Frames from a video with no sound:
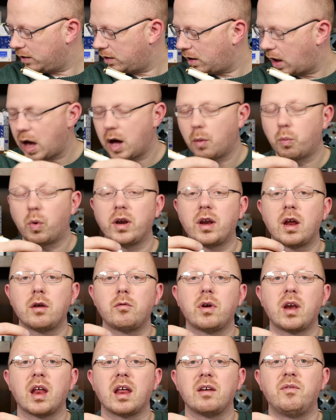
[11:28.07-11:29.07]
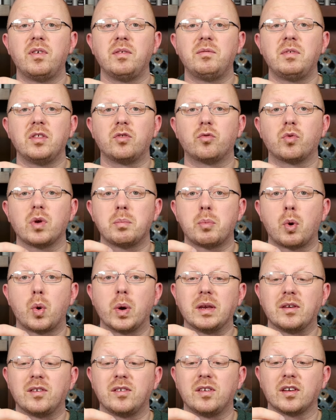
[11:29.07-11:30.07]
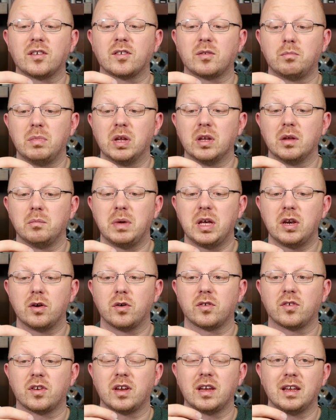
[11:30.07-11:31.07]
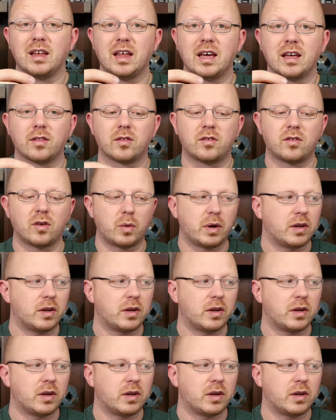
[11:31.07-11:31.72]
153.6 millimeters in length. So